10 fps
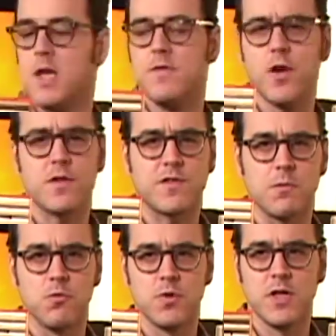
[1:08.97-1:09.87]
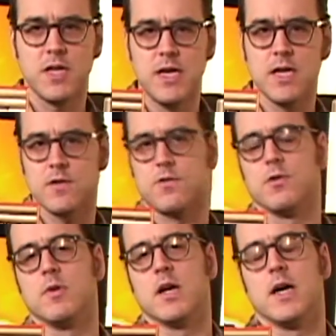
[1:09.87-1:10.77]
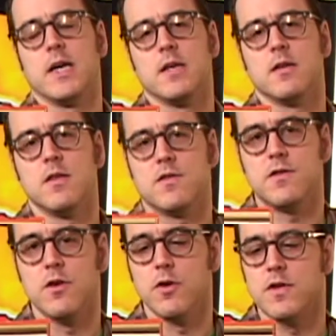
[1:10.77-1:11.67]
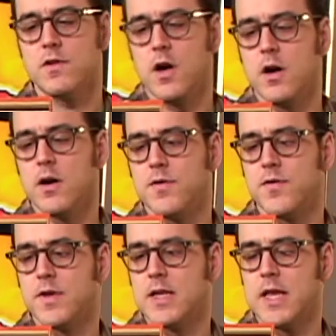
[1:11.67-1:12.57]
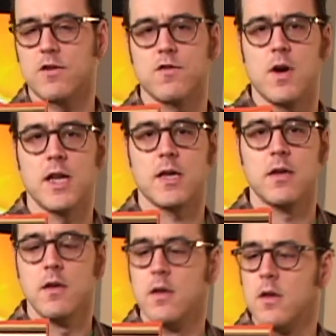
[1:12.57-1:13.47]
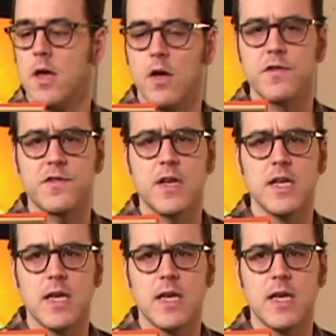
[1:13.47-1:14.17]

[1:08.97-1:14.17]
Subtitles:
There's some really neat history behind this series of electronic LCD